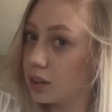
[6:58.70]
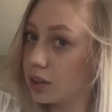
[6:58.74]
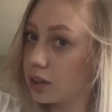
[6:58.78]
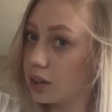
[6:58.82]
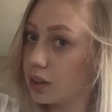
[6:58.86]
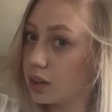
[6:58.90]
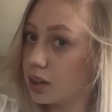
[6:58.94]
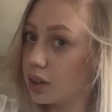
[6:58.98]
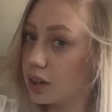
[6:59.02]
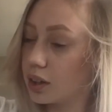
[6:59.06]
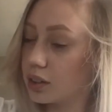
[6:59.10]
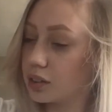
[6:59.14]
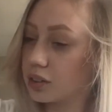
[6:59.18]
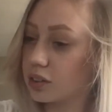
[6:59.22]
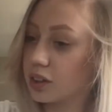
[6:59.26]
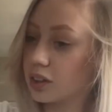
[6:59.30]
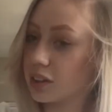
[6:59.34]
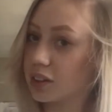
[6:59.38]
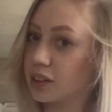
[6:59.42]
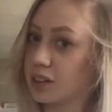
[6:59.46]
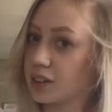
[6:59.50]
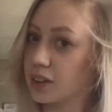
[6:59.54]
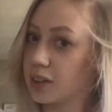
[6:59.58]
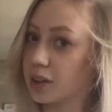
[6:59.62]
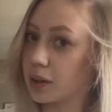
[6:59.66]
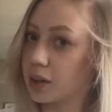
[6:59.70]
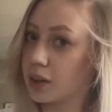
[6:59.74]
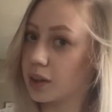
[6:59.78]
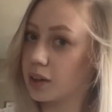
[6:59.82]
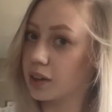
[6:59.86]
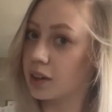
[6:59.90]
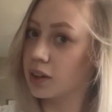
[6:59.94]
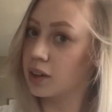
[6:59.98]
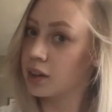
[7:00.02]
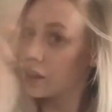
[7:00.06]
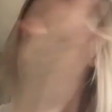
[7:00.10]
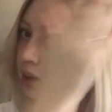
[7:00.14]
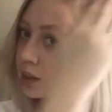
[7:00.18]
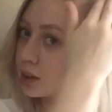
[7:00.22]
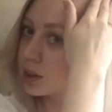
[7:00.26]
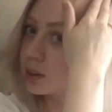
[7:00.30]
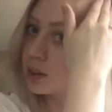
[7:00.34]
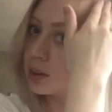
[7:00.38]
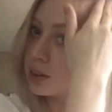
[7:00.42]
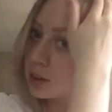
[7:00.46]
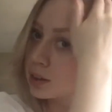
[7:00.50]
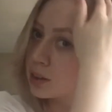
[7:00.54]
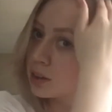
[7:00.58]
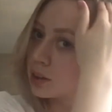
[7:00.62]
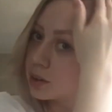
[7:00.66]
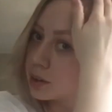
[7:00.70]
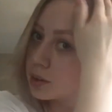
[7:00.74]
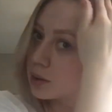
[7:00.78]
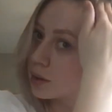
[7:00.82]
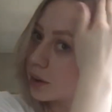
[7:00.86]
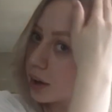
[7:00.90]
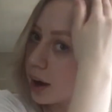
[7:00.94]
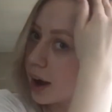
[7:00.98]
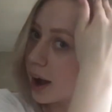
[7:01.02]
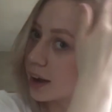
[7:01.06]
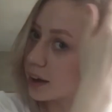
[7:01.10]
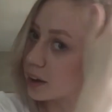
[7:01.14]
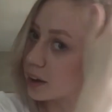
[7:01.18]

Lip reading: and just add it